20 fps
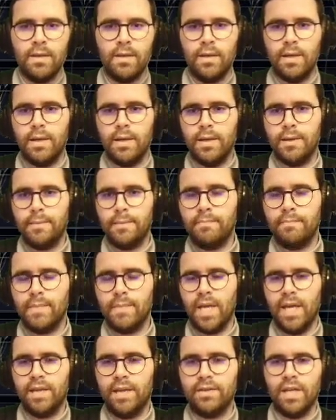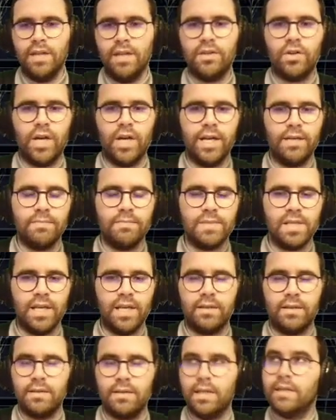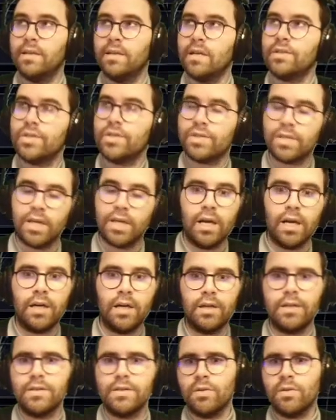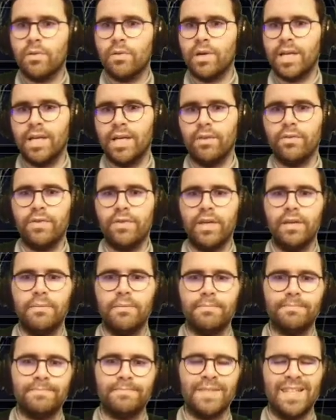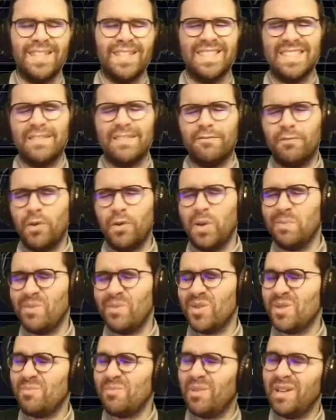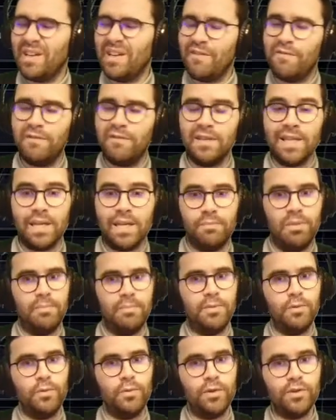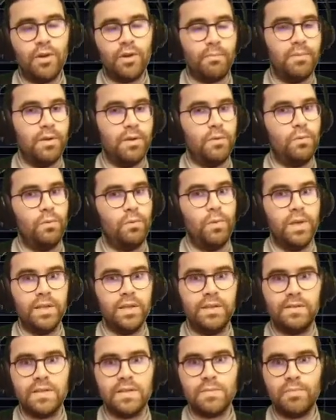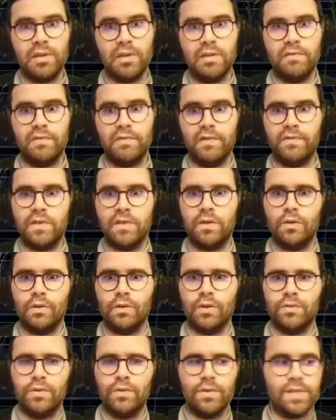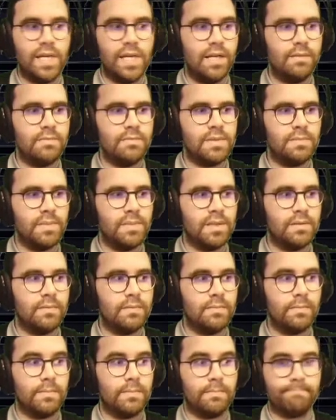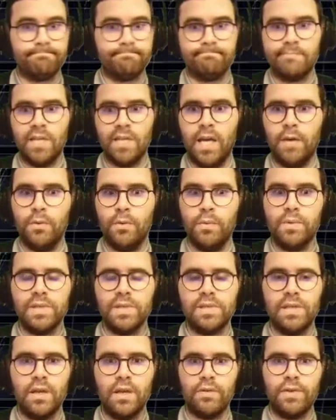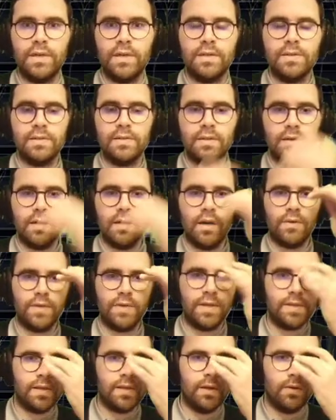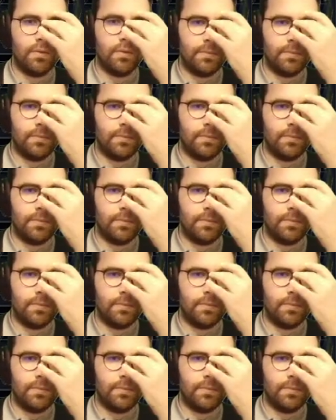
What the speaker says: And other items like Nyctasia's Guard and so on, I don't think, for the most part, I feel like people will not be willing to spend 50 gold on those items, but hey, we will see how things go.